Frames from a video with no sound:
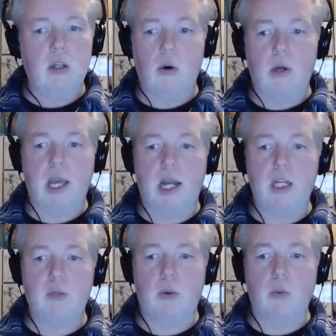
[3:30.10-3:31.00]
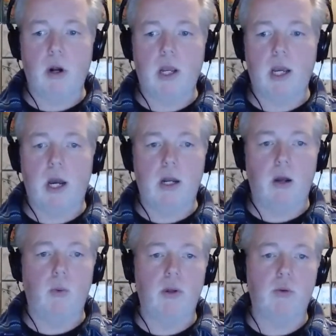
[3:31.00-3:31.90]
So Kenny has been working
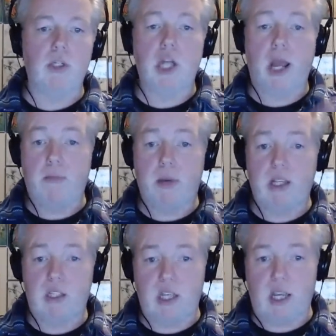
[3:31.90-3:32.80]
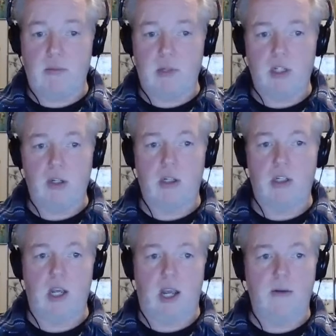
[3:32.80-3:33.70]
on, we're doing jam piece themes, as you
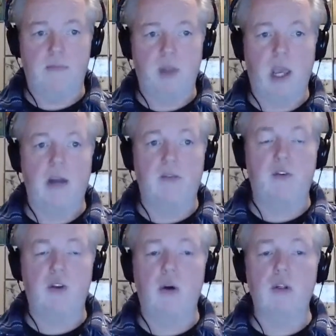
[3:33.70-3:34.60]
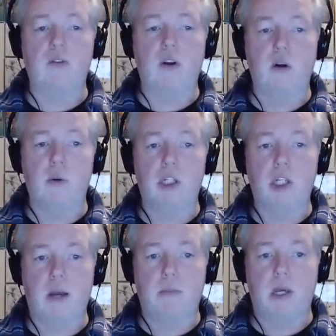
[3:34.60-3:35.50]
can see. And for those of you who don't know what a
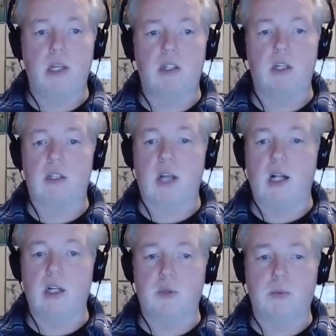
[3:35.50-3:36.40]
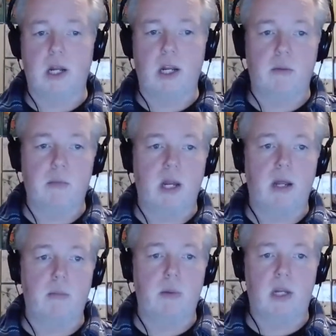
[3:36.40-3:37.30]
jam piece is, I'll explain it in a
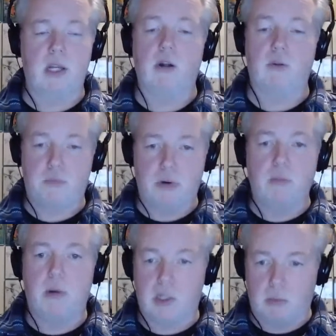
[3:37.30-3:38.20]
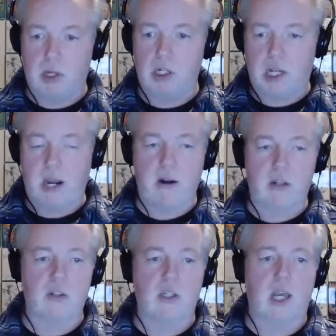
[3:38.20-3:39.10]
minute. But, it's pretty much a bunch of
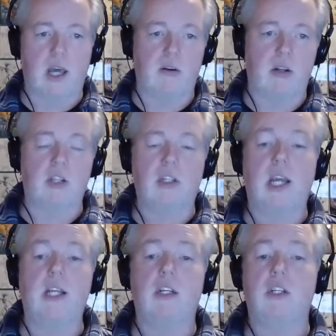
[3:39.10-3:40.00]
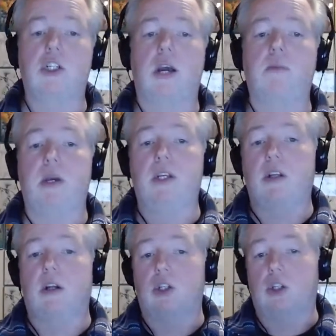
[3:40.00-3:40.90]
characters together. In this case, it's a jam
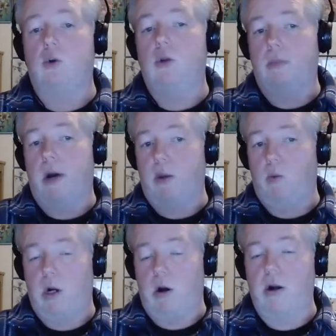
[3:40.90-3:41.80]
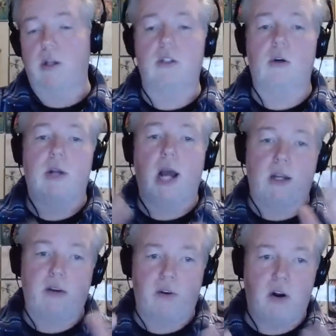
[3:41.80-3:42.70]
piece done solely by the one artist, though
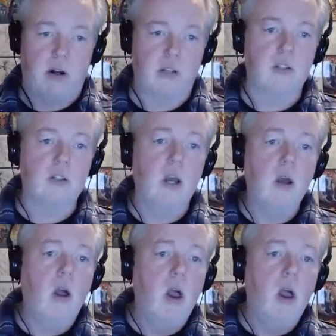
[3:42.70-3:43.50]
not different artists.